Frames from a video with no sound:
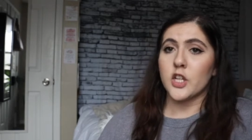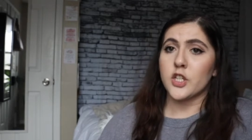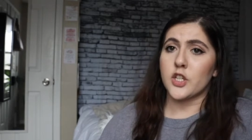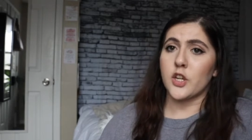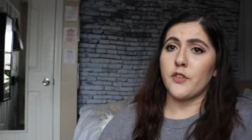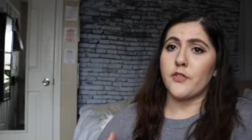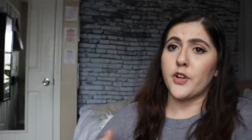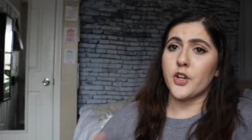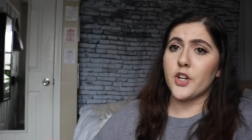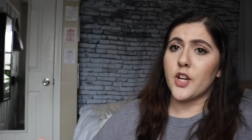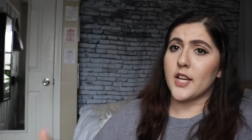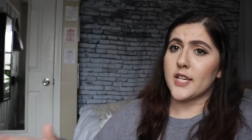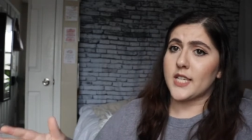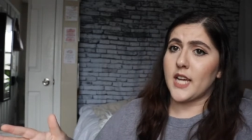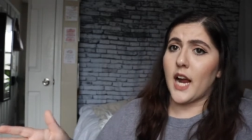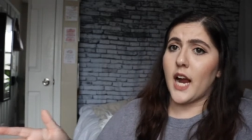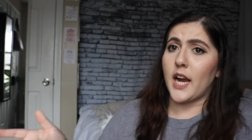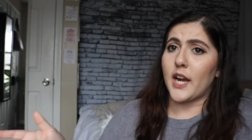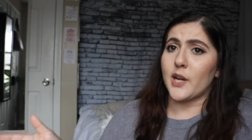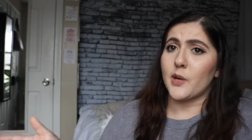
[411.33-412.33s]
So, if you're not
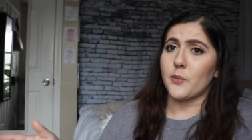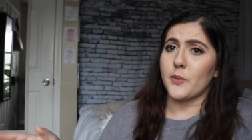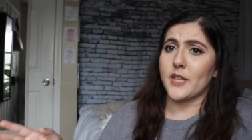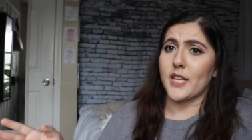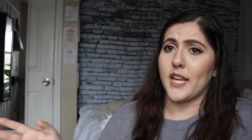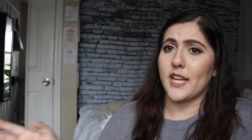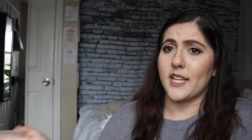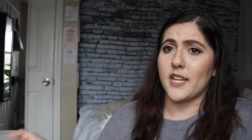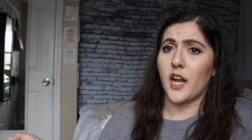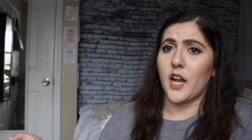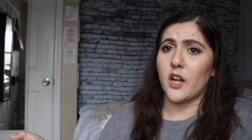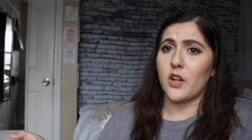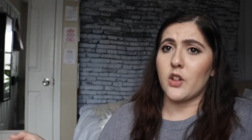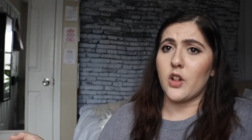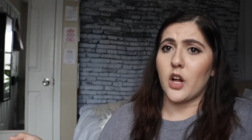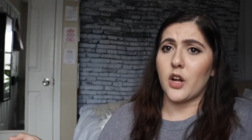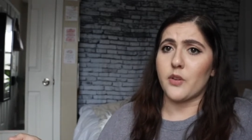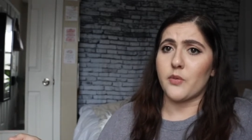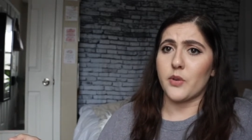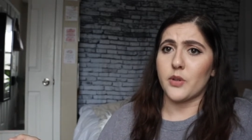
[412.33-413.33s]
tired when, like, 9
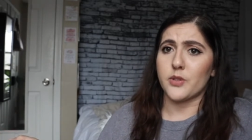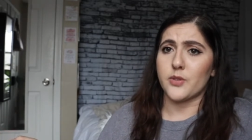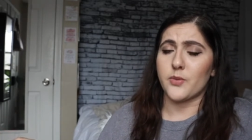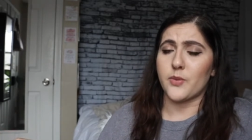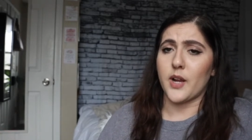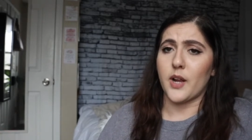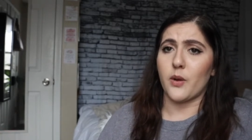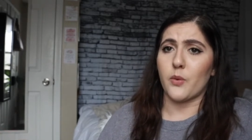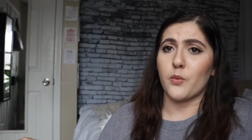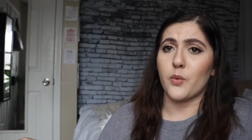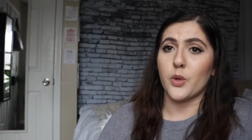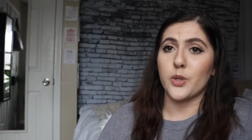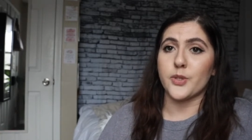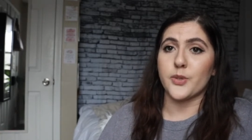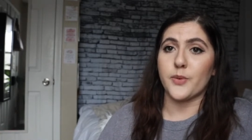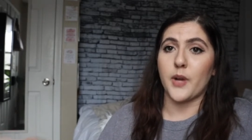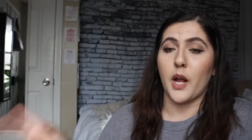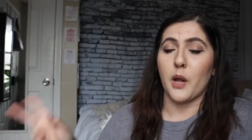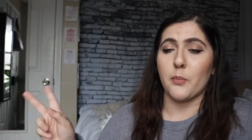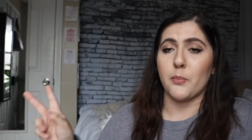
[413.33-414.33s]
o'clock rolls,
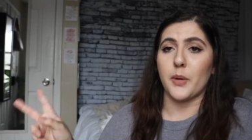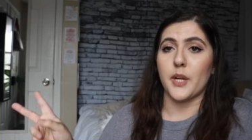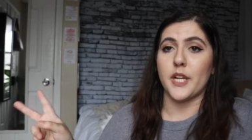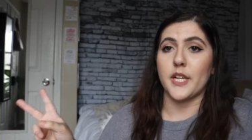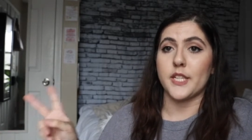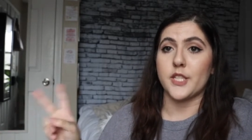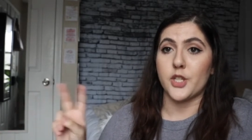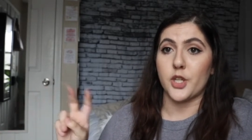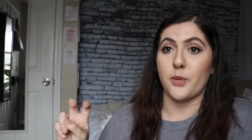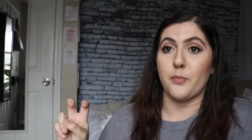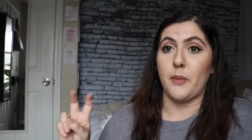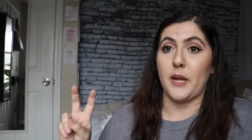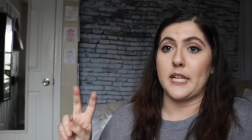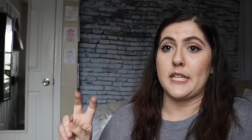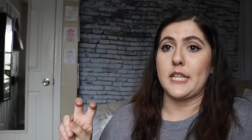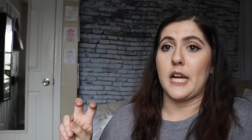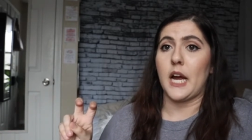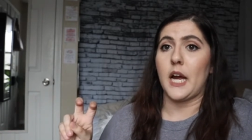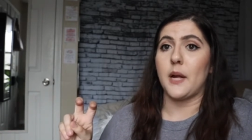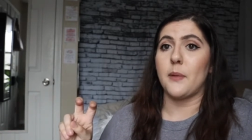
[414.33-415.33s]
rolls around, but it's your
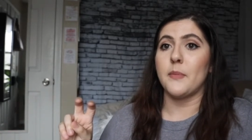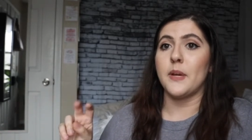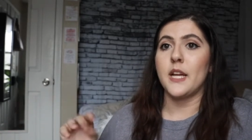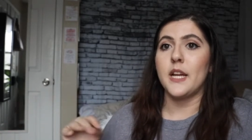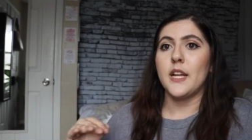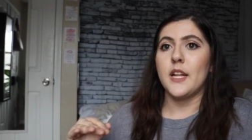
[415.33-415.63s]
bedtime,